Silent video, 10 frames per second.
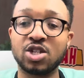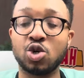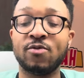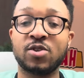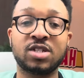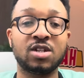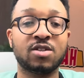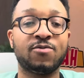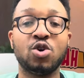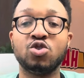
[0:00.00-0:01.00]
over 6
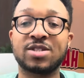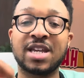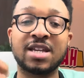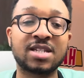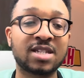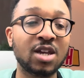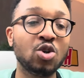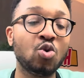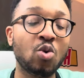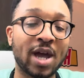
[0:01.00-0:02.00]
foot, not a
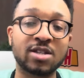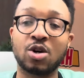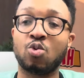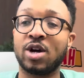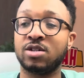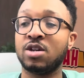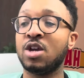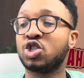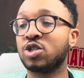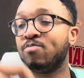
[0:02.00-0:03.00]
single header one.
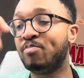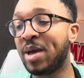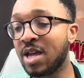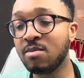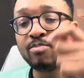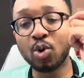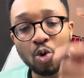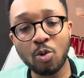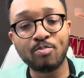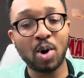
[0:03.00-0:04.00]
Just
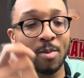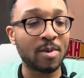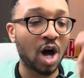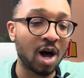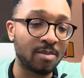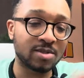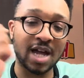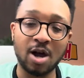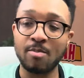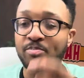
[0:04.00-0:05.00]
pinball, bop, up,
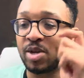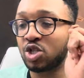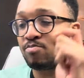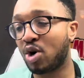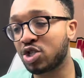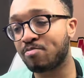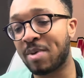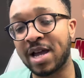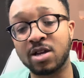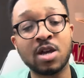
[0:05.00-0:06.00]
down, bish, bosh,
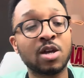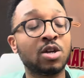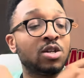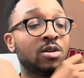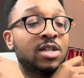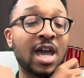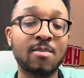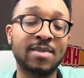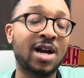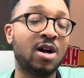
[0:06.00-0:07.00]
bang. Get
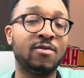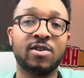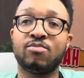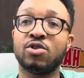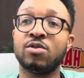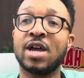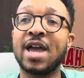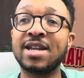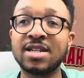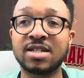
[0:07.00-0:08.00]
me out of here, bro.
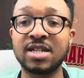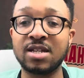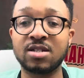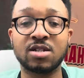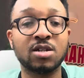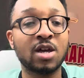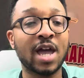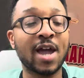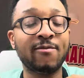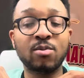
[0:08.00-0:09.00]
End the season.
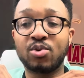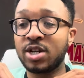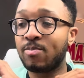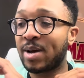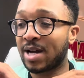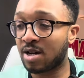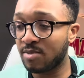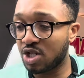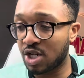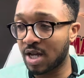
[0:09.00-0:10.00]
Everybody pack up your
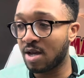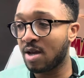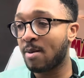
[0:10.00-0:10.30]
shit.